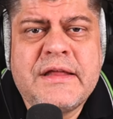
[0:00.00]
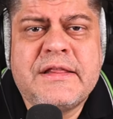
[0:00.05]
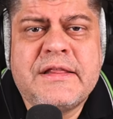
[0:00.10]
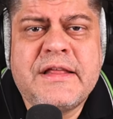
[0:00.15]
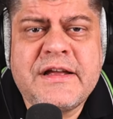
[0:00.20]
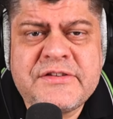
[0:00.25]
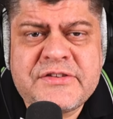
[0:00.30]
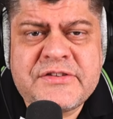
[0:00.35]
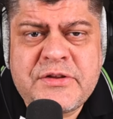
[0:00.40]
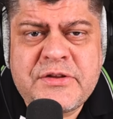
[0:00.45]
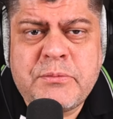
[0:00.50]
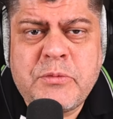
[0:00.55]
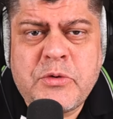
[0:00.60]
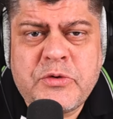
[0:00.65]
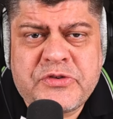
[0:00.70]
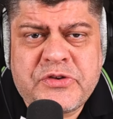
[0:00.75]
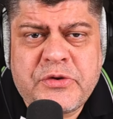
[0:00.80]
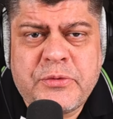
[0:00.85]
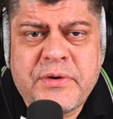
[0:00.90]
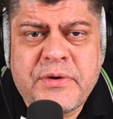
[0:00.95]
That's the
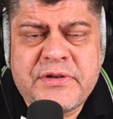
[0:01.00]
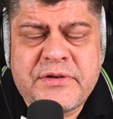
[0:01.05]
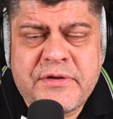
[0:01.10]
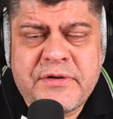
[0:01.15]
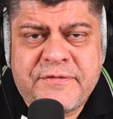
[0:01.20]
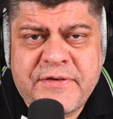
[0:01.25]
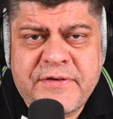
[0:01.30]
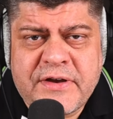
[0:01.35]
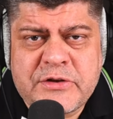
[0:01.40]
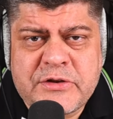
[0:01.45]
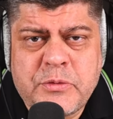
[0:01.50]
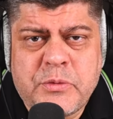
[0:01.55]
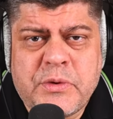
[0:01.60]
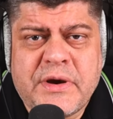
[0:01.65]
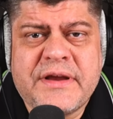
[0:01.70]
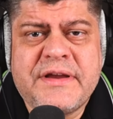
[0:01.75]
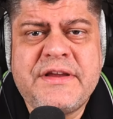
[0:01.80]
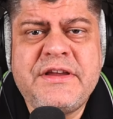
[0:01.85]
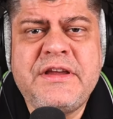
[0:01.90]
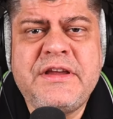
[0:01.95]
most of it effective
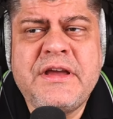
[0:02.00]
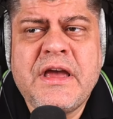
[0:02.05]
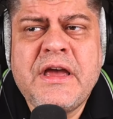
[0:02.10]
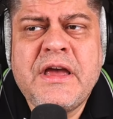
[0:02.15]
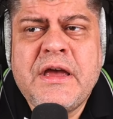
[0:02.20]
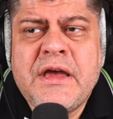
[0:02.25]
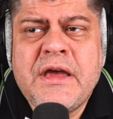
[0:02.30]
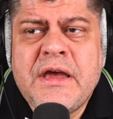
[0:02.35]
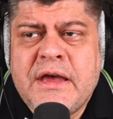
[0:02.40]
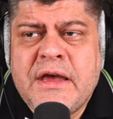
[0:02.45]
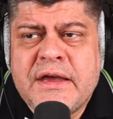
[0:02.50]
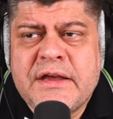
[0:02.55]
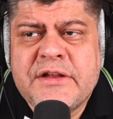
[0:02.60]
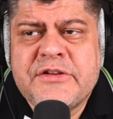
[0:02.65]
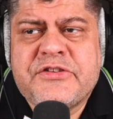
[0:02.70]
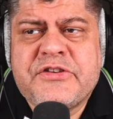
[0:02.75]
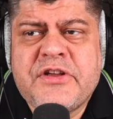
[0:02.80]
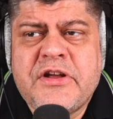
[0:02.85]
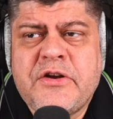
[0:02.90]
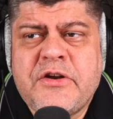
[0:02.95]
way. He,
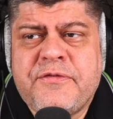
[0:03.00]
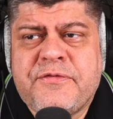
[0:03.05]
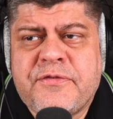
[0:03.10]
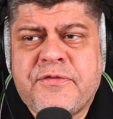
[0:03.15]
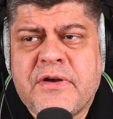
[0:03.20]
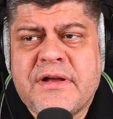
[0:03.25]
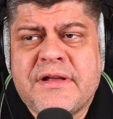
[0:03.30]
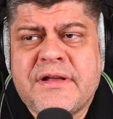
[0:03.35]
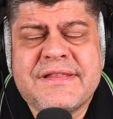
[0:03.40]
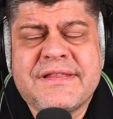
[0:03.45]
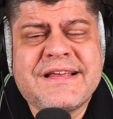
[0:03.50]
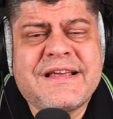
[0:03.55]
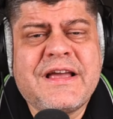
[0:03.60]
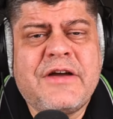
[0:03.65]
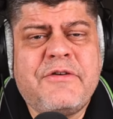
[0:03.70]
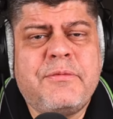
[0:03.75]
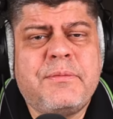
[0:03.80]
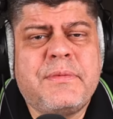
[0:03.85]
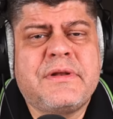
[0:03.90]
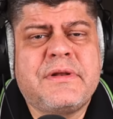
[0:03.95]
instead of uh, the
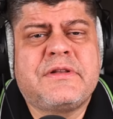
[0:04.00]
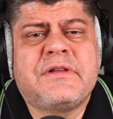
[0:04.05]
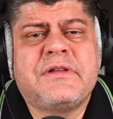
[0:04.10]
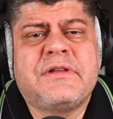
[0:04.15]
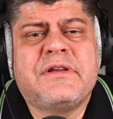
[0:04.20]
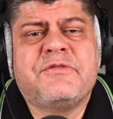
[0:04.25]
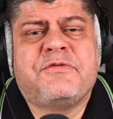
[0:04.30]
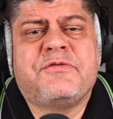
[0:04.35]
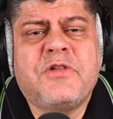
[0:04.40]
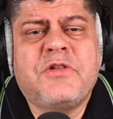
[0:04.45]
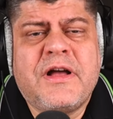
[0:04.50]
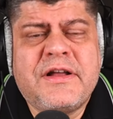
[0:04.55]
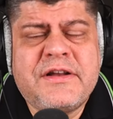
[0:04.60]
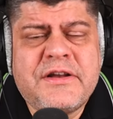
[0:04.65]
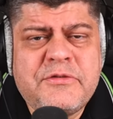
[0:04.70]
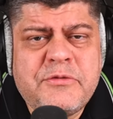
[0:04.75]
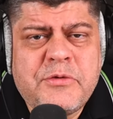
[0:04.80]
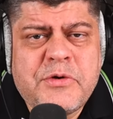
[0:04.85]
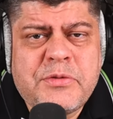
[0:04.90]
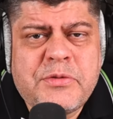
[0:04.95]
government
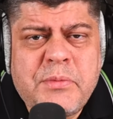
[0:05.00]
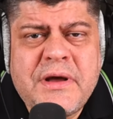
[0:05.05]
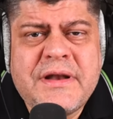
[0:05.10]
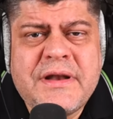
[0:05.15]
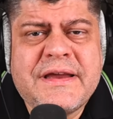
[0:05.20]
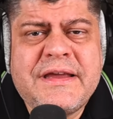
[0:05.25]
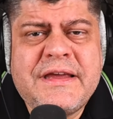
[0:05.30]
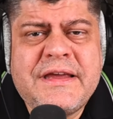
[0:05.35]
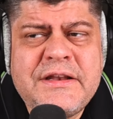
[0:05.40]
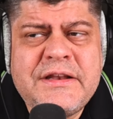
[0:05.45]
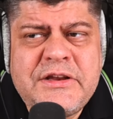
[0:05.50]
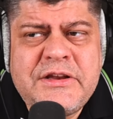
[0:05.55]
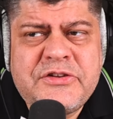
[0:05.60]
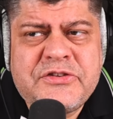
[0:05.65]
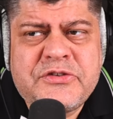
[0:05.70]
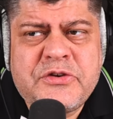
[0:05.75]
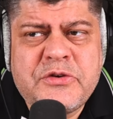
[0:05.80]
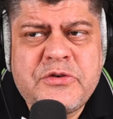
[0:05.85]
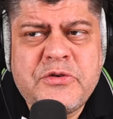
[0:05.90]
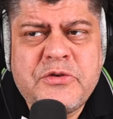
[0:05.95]
flooding with money, he
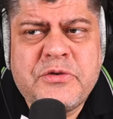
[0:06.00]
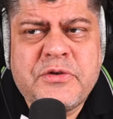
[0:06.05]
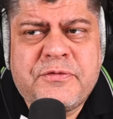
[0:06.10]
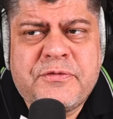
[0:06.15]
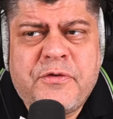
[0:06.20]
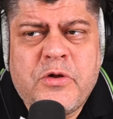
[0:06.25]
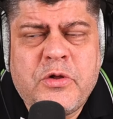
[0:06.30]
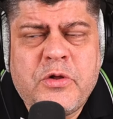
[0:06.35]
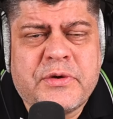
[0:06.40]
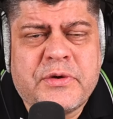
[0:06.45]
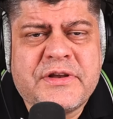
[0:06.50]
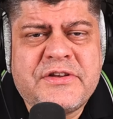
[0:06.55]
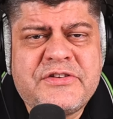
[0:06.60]
needs to do the following.